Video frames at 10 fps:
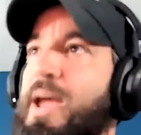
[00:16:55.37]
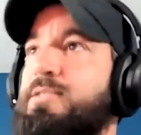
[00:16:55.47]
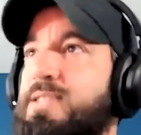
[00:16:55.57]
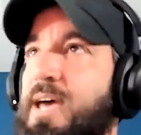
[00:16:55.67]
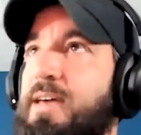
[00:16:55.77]

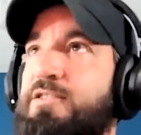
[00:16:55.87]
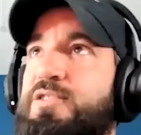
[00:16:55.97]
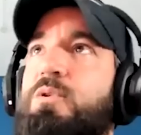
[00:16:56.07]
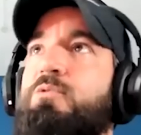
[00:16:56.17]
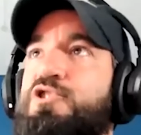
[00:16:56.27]
out together
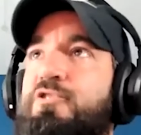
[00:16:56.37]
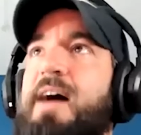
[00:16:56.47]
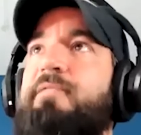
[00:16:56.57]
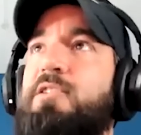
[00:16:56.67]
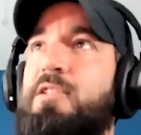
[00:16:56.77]
so we would
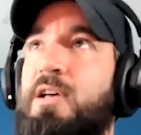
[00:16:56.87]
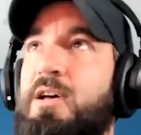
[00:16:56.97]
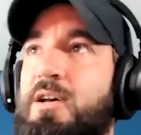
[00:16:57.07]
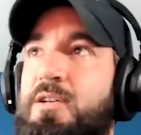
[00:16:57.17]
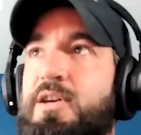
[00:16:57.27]
travel
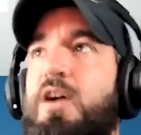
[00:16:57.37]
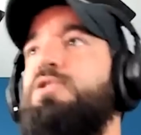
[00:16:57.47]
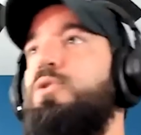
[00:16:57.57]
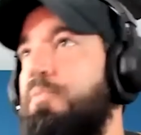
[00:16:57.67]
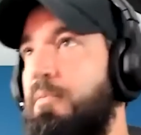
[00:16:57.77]
talk
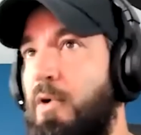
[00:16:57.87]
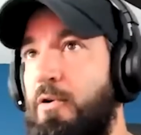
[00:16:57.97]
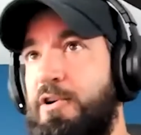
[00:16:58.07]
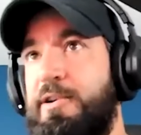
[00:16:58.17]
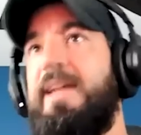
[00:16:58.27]
to a
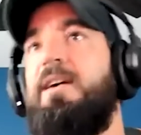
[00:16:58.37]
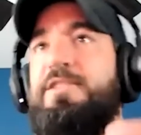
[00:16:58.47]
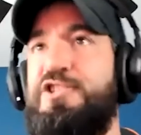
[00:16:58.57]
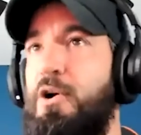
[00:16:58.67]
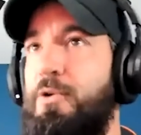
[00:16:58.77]
promoter get on the show